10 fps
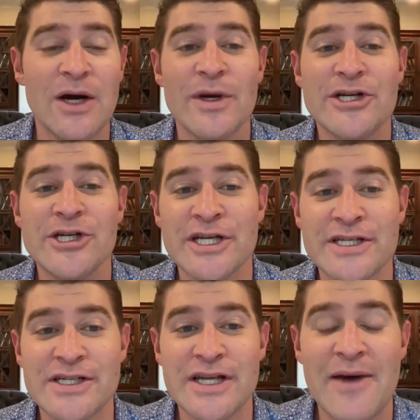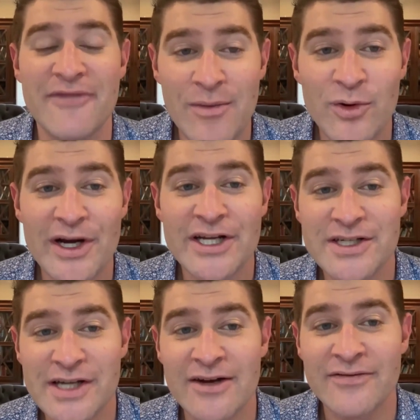which is if Emory
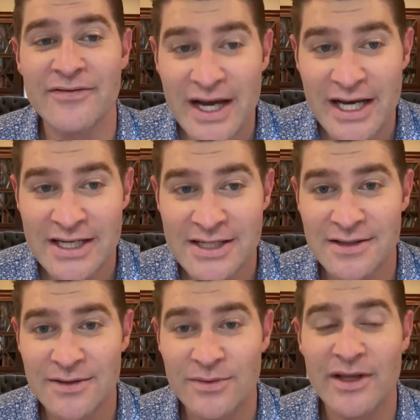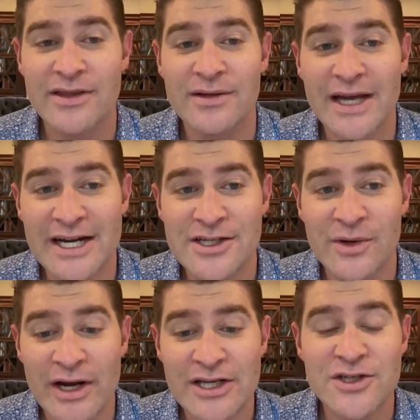does not invest with the latest
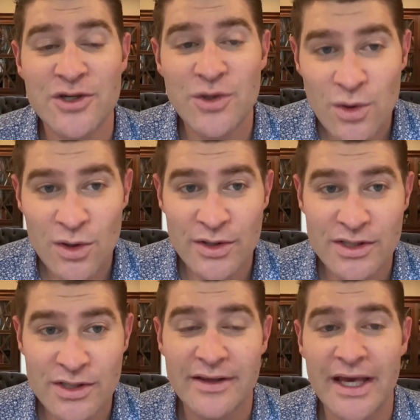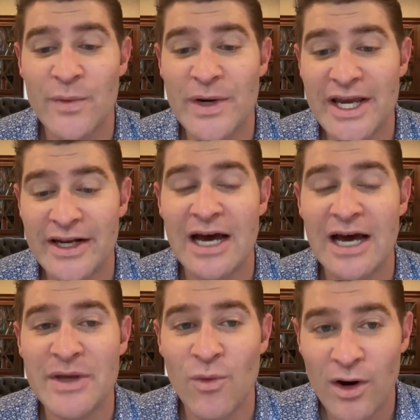and greatest tools, then we
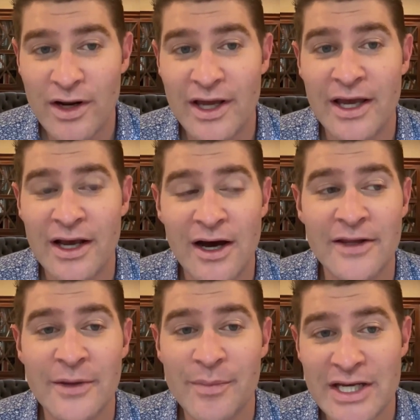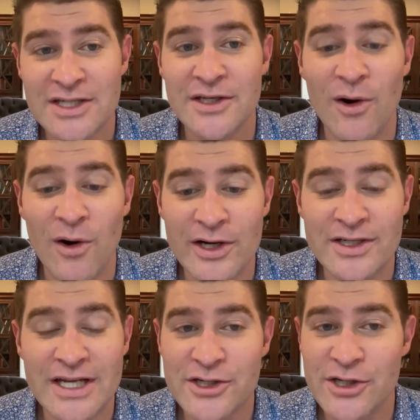cannot be working on the biggest and
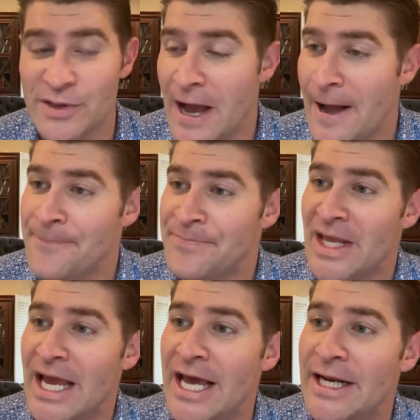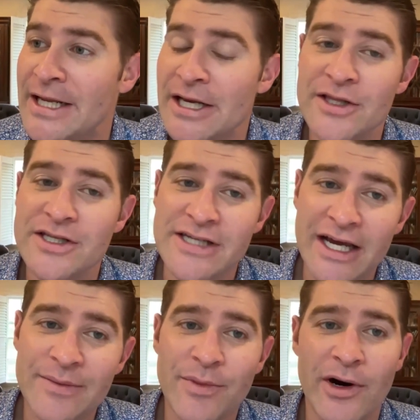hardest issues. And the
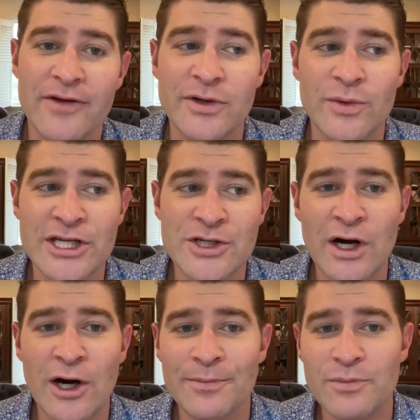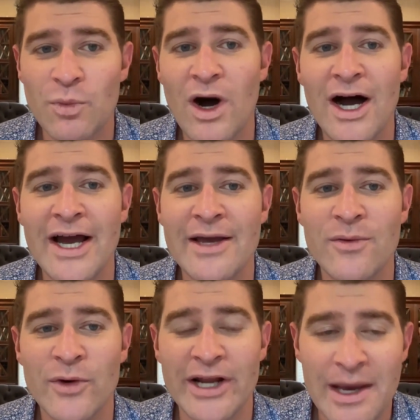second part of it was, well, why
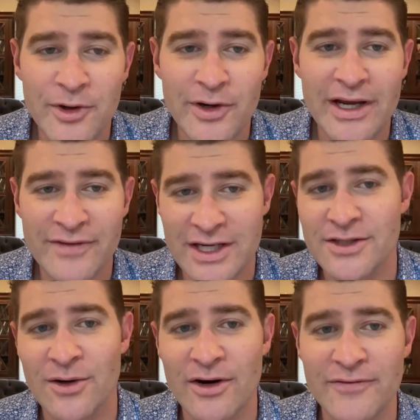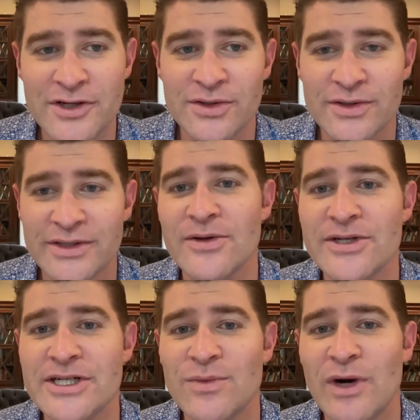would Emory invest in artificial
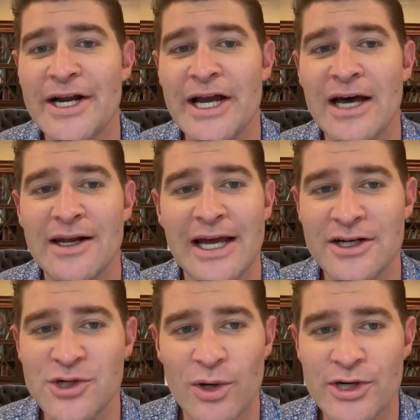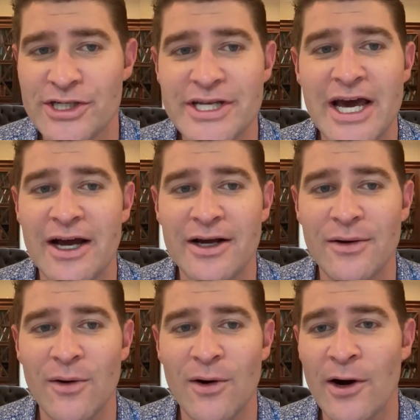intelligence? Why not like a Georgia Tech,
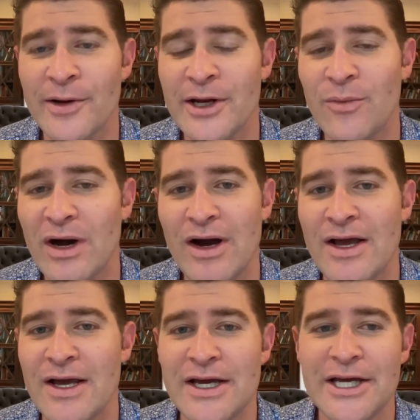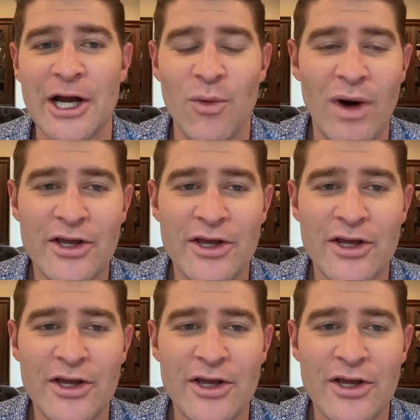or why